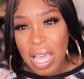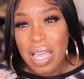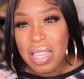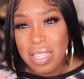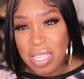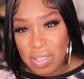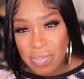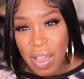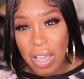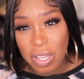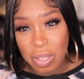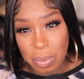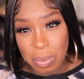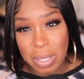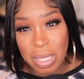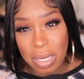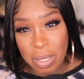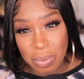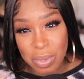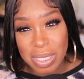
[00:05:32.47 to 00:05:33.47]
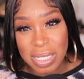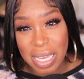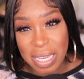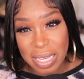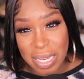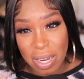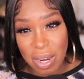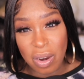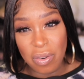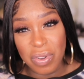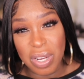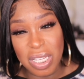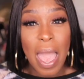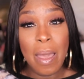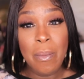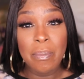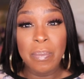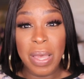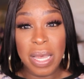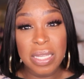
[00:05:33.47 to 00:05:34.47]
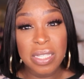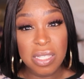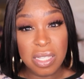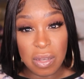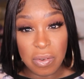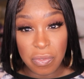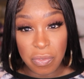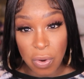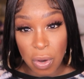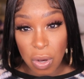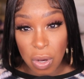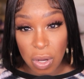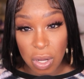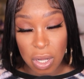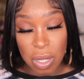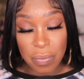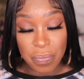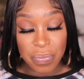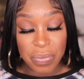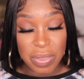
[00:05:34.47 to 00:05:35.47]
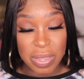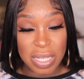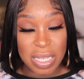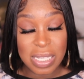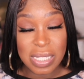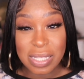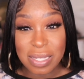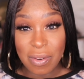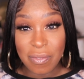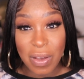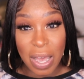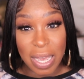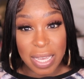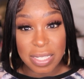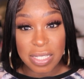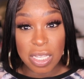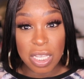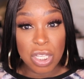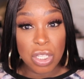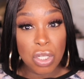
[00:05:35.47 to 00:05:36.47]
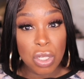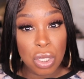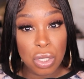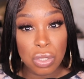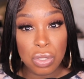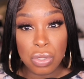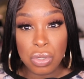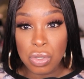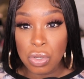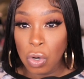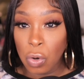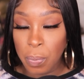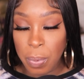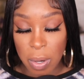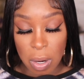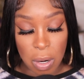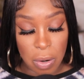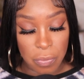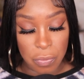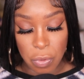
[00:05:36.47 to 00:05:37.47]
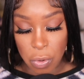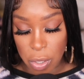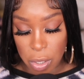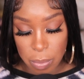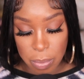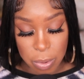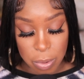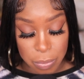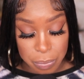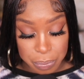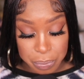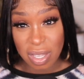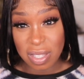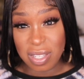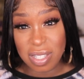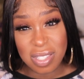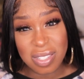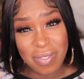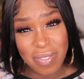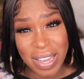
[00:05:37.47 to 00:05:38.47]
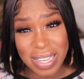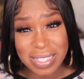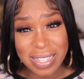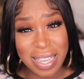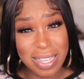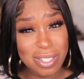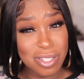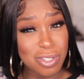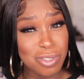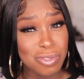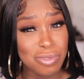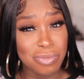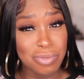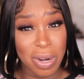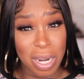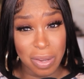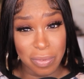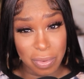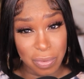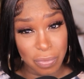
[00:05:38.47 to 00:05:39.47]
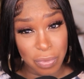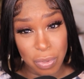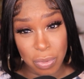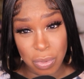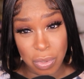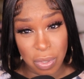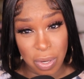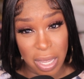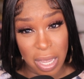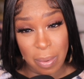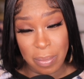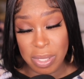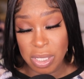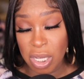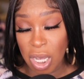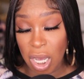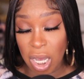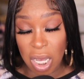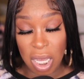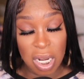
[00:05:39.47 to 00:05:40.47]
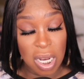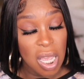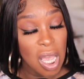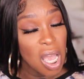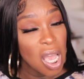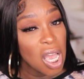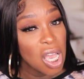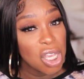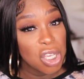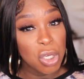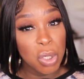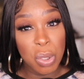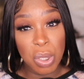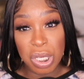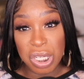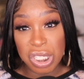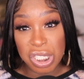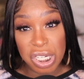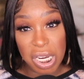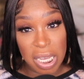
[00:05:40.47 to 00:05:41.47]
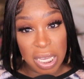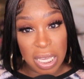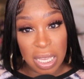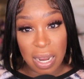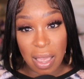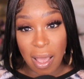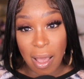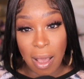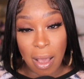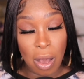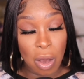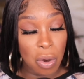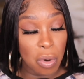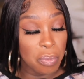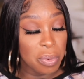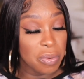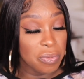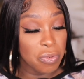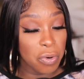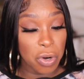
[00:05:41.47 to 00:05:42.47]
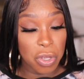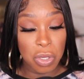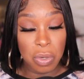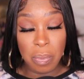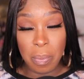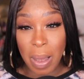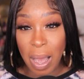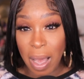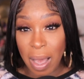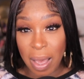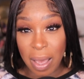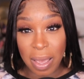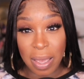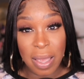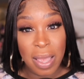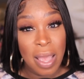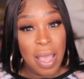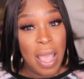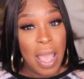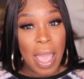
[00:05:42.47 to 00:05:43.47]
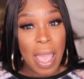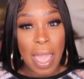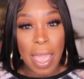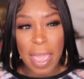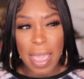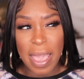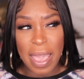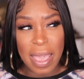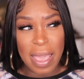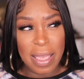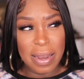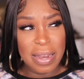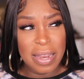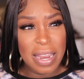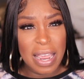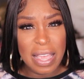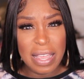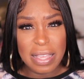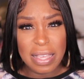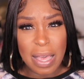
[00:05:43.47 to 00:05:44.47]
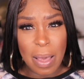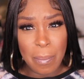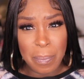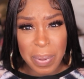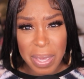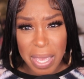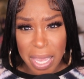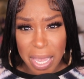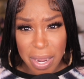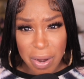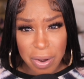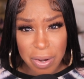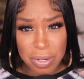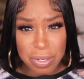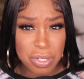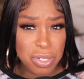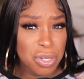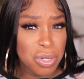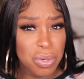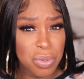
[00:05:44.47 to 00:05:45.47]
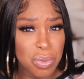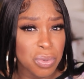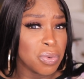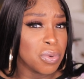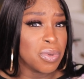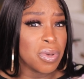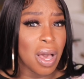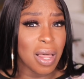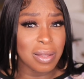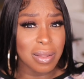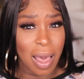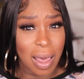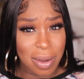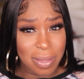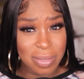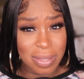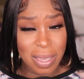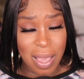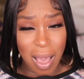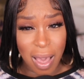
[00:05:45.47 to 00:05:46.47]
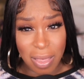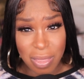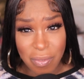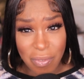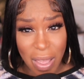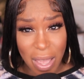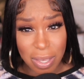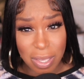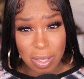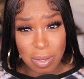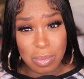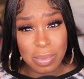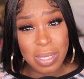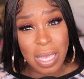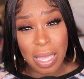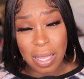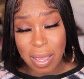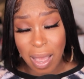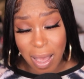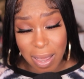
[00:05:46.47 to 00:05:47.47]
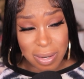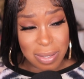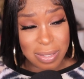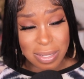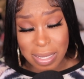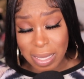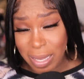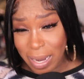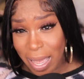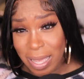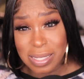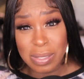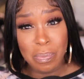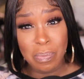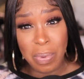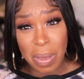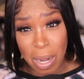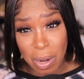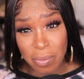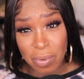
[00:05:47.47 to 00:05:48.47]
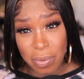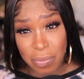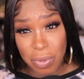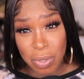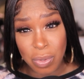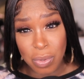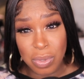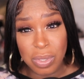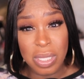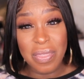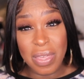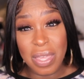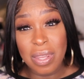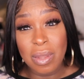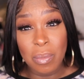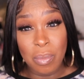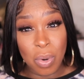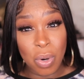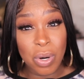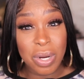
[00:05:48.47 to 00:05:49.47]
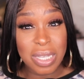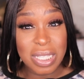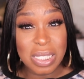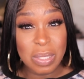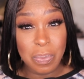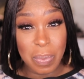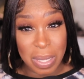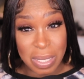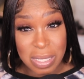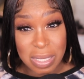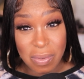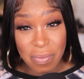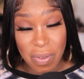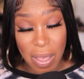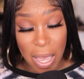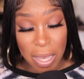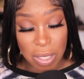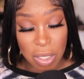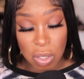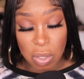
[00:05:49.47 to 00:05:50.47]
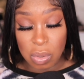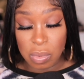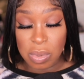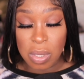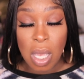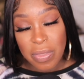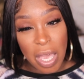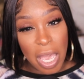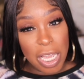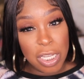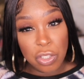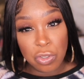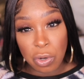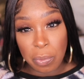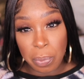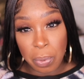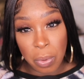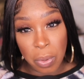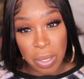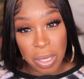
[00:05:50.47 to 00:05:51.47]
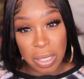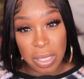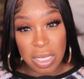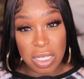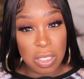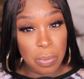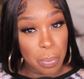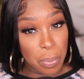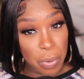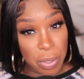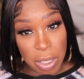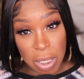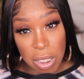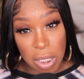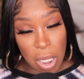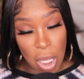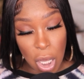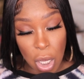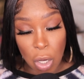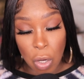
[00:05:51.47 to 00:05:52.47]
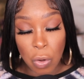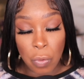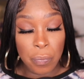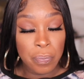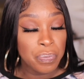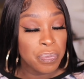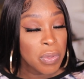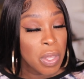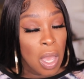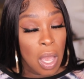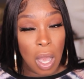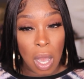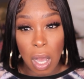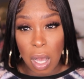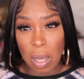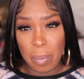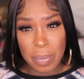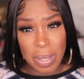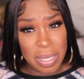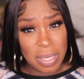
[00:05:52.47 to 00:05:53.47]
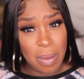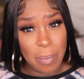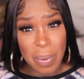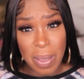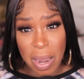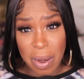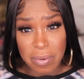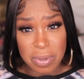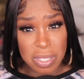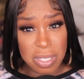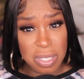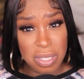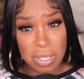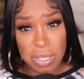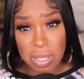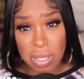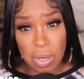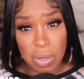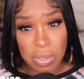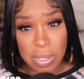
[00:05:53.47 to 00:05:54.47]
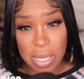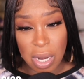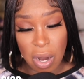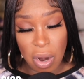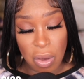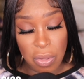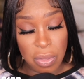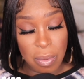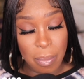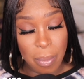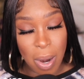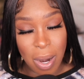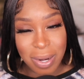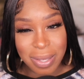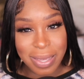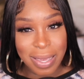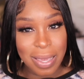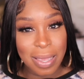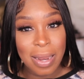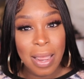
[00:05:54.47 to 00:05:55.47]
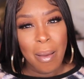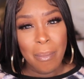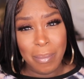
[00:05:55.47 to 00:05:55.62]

This vacuum cleaner will take care of it. And best of all, this device is super affordable. This device has great reviews on Amazon. You can check it out before you buy. And compared to a lot of the other vacuums, honestly, it has better reviews than the more expensive vacuums. The entry point is pretty low um, in comparison to those that are on the market.